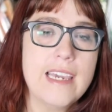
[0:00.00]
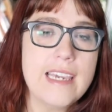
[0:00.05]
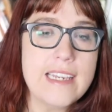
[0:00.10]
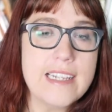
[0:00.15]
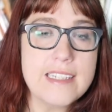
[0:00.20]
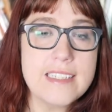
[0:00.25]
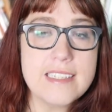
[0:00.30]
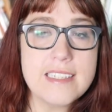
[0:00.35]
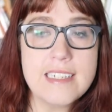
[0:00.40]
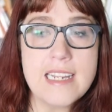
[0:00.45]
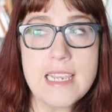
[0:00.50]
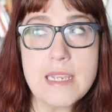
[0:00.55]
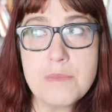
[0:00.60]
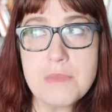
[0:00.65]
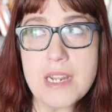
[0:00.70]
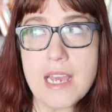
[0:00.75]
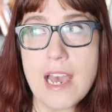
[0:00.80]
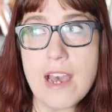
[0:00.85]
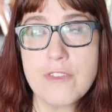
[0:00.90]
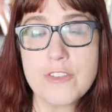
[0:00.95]
It's
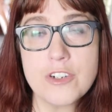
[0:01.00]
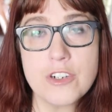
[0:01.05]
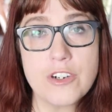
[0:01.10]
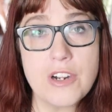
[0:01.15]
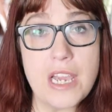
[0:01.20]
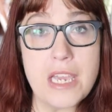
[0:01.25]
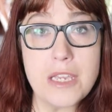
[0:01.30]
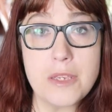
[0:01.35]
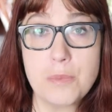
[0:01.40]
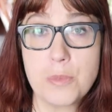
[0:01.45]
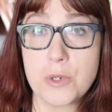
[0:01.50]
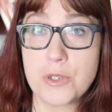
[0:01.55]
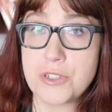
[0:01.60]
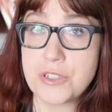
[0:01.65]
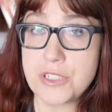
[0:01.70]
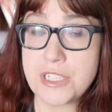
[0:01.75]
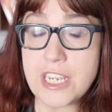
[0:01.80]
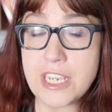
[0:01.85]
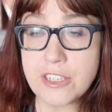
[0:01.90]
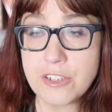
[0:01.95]
named after a
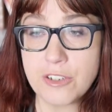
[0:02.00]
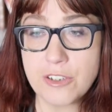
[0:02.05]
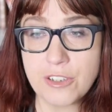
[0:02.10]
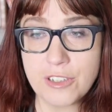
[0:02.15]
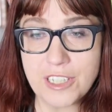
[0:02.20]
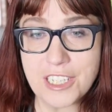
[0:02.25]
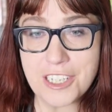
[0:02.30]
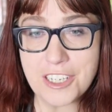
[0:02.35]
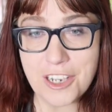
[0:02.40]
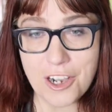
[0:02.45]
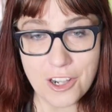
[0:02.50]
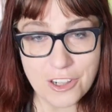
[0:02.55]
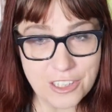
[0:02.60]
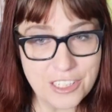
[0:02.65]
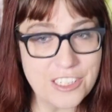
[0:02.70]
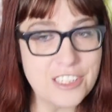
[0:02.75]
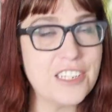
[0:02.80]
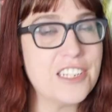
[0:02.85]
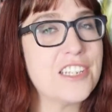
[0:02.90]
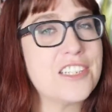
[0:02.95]
particularly
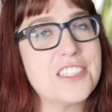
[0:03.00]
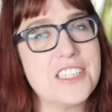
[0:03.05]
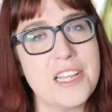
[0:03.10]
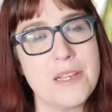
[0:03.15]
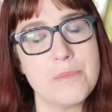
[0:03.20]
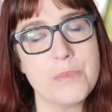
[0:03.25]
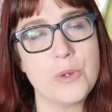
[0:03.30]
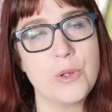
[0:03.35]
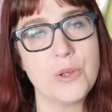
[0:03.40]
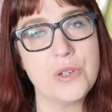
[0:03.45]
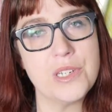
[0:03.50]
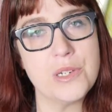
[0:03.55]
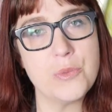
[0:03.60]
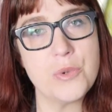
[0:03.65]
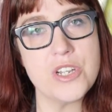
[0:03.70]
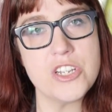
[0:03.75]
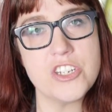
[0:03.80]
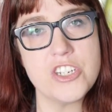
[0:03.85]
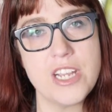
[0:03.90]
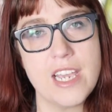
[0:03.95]
galling example in
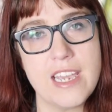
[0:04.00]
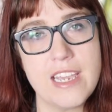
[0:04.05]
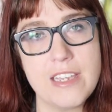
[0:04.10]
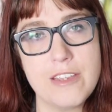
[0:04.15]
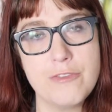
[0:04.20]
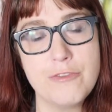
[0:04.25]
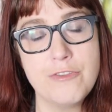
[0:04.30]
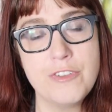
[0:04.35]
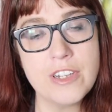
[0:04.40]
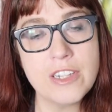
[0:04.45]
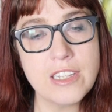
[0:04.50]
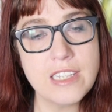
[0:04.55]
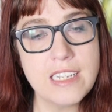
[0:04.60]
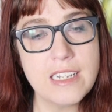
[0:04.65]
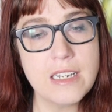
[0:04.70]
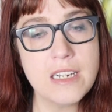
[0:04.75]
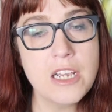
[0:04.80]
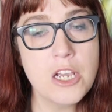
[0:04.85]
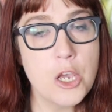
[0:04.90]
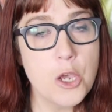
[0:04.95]
which a
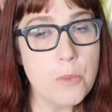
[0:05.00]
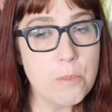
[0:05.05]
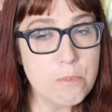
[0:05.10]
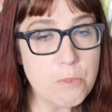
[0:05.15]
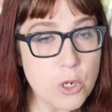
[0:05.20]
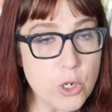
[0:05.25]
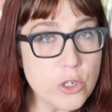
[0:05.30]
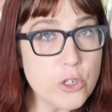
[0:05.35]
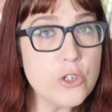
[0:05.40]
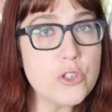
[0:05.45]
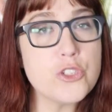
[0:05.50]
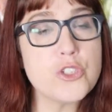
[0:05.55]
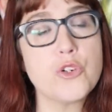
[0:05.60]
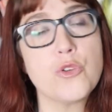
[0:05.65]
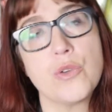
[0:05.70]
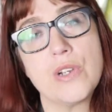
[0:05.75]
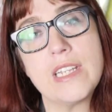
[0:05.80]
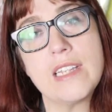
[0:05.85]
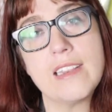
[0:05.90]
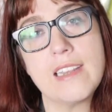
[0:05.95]
villain murders
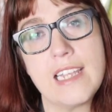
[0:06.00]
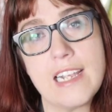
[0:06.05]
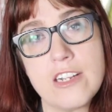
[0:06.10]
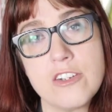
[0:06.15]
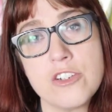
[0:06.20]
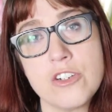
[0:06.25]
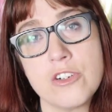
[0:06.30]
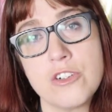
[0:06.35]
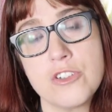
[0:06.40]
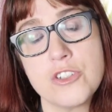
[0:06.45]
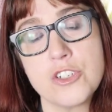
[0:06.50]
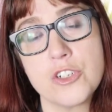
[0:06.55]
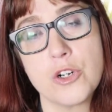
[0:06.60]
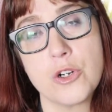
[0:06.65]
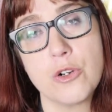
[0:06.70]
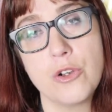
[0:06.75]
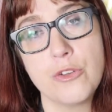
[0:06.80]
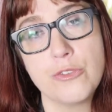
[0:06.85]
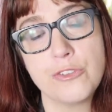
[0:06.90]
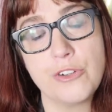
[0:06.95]
Green Lantern's
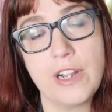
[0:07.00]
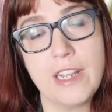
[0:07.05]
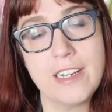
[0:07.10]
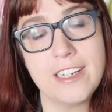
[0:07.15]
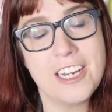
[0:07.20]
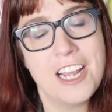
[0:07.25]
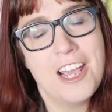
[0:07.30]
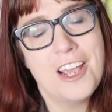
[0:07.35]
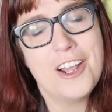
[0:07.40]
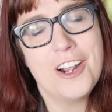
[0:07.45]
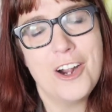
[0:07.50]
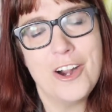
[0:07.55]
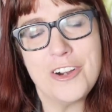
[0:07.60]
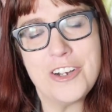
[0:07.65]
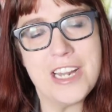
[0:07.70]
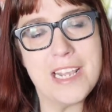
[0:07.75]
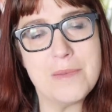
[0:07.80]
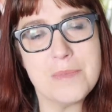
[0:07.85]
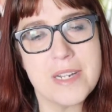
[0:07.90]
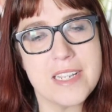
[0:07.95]
girlfriend her
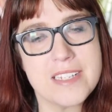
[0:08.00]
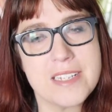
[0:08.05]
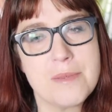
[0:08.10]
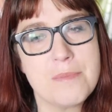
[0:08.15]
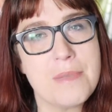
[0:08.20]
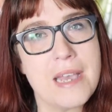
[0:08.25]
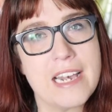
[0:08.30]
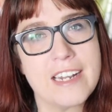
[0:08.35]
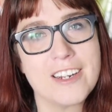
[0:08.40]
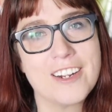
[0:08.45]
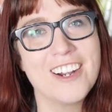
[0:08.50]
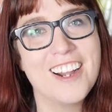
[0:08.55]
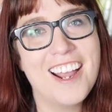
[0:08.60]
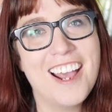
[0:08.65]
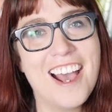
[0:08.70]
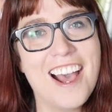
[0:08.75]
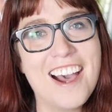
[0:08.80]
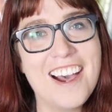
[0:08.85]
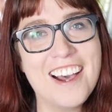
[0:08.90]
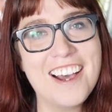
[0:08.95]
name doesn't matter,
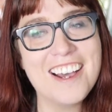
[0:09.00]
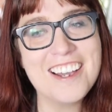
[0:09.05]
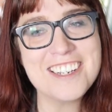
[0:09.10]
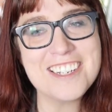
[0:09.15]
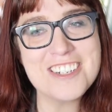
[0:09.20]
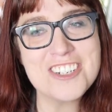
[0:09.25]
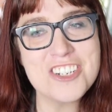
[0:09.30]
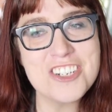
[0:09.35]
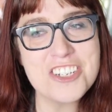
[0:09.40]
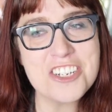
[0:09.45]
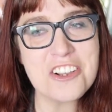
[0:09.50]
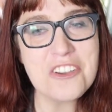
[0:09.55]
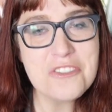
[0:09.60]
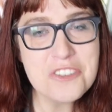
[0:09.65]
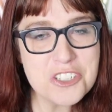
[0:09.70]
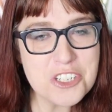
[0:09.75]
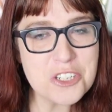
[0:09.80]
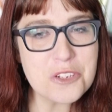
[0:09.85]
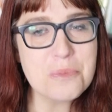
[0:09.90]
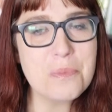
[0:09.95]
uh, and
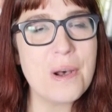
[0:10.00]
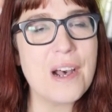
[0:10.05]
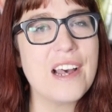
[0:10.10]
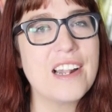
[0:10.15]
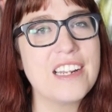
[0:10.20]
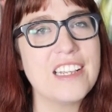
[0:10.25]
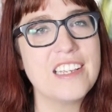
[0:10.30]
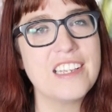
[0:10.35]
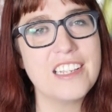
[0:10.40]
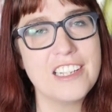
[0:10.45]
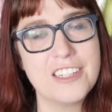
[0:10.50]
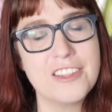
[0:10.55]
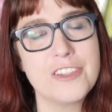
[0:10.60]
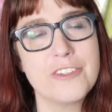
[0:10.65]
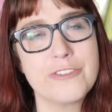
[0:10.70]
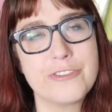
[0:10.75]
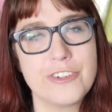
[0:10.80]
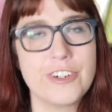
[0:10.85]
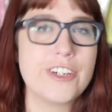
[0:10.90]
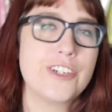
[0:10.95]
shoves her body in
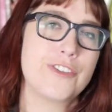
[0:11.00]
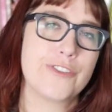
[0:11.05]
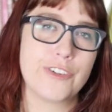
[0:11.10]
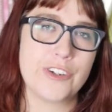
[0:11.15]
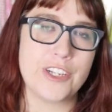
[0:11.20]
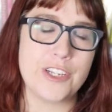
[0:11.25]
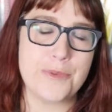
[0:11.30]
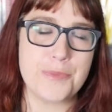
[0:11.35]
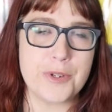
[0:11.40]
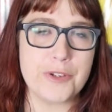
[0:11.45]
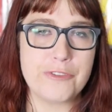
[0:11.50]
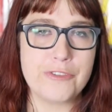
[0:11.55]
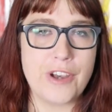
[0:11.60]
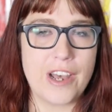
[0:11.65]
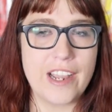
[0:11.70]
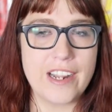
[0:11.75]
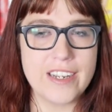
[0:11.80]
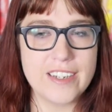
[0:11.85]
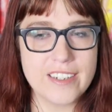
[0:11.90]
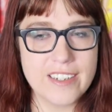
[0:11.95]
the fridge for him to
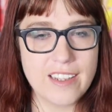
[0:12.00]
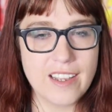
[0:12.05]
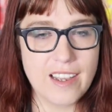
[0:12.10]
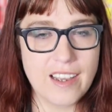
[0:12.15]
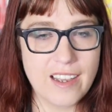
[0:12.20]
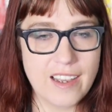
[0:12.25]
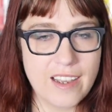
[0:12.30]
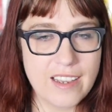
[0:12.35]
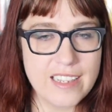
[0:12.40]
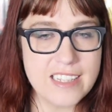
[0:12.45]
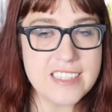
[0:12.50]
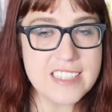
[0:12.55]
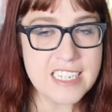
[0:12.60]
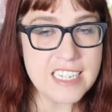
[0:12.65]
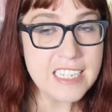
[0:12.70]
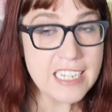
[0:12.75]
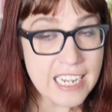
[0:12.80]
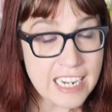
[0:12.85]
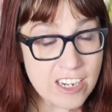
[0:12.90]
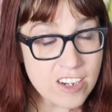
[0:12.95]
find. Uh, it's
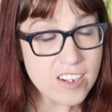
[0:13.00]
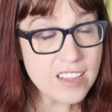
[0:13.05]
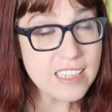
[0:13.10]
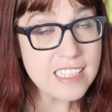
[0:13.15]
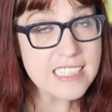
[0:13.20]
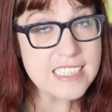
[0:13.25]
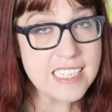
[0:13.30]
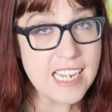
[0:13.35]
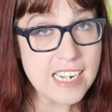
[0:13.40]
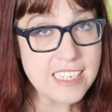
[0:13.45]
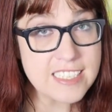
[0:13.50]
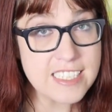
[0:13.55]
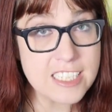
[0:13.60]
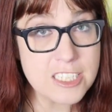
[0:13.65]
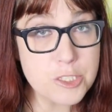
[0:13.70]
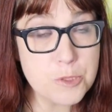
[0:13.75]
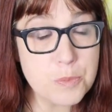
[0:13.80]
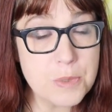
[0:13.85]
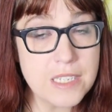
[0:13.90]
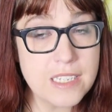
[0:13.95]
inherently
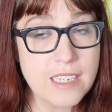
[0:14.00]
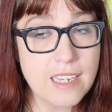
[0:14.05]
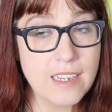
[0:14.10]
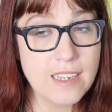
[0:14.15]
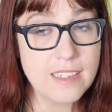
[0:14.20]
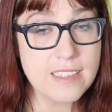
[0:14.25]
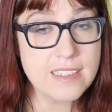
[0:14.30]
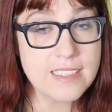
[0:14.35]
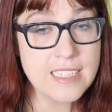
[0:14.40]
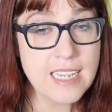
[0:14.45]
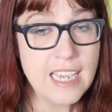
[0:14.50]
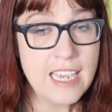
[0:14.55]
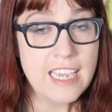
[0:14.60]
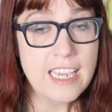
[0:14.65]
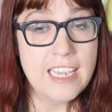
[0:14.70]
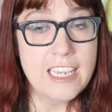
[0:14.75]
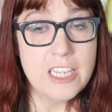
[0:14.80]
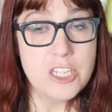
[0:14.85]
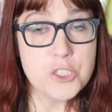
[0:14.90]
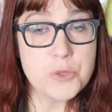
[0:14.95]
sexist because
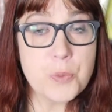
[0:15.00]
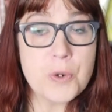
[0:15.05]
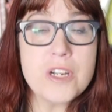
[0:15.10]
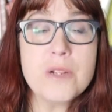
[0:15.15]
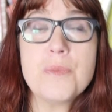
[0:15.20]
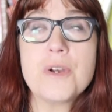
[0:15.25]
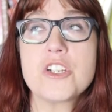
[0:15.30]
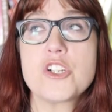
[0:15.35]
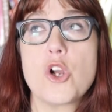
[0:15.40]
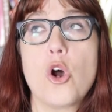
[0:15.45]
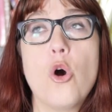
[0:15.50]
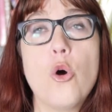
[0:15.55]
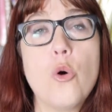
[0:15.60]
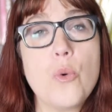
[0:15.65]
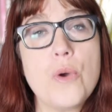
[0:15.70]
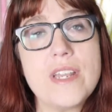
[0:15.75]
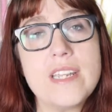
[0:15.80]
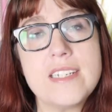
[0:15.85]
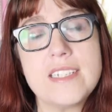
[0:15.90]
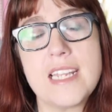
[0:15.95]
it's pretty much
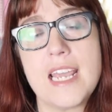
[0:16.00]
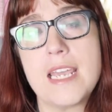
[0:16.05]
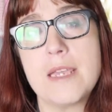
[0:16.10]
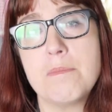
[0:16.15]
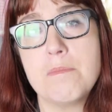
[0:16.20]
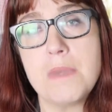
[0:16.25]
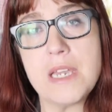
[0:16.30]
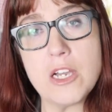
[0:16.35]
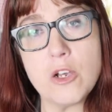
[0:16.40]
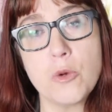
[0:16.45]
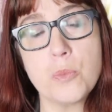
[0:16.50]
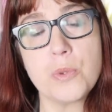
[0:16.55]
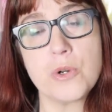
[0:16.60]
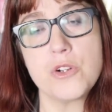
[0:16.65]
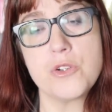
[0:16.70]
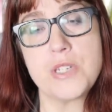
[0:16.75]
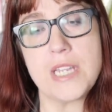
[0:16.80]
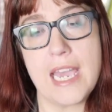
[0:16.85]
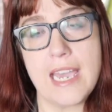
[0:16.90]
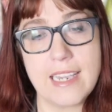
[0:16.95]
always a male
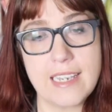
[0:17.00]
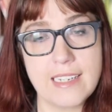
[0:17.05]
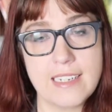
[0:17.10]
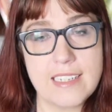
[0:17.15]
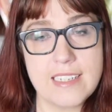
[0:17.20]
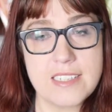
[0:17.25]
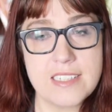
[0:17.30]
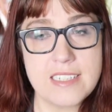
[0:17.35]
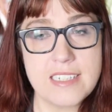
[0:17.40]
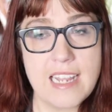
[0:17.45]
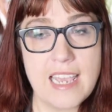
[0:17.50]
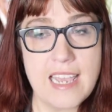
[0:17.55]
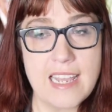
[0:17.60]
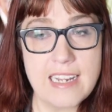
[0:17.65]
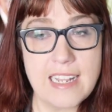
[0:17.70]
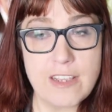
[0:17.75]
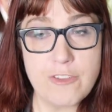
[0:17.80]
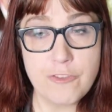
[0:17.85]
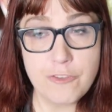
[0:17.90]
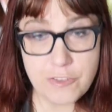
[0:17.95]
protagonist
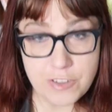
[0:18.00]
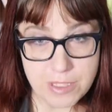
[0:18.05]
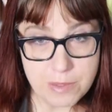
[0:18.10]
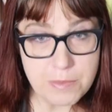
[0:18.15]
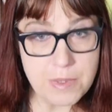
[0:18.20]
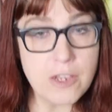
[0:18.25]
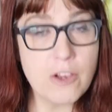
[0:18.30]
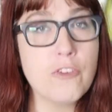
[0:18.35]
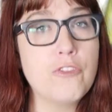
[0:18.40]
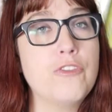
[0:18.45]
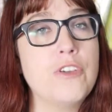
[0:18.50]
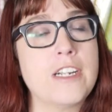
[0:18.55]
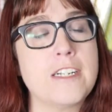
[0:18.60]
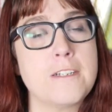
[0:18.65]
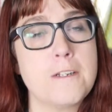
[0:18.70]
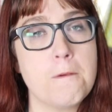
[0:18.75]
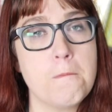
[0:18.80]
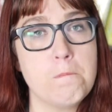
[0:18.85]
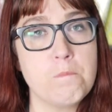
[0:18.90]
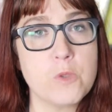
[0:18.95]
and a female
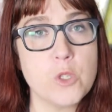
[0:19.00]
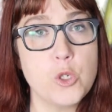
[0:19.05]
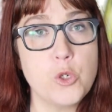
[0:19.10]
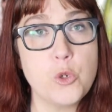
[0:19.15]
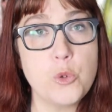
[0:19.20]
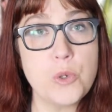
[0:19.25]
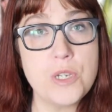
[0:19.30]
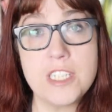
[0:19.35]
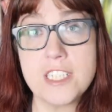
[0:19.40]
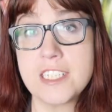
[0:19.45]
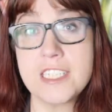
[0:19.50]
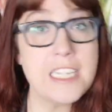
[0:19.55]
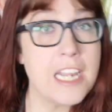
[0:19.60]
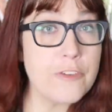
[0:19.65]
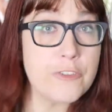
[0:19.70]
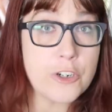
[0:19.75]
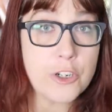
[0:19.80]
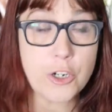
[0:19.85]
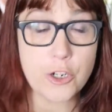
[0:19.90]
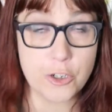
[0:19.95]
victim who is
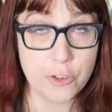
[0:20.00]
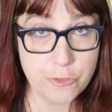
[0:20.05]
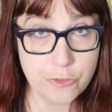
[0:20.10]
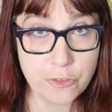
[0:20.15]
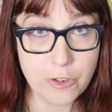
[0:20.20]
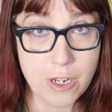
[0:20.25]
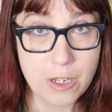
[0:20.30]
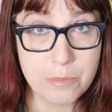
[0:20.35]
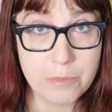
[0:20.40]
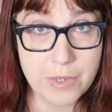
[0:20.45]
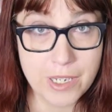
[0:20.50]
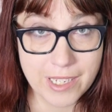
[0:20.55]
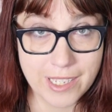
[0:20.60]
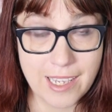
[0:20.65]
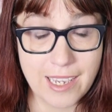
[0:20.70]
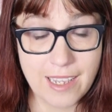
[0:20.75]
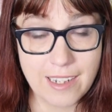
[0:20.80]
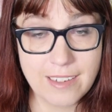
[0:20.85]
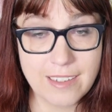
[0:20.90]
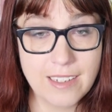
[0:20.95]
never heard from
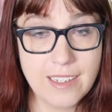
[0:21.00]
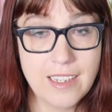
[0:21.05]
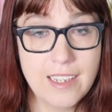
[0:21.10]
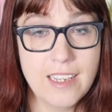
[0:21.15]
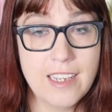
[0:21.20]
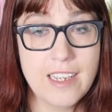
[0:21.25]
again.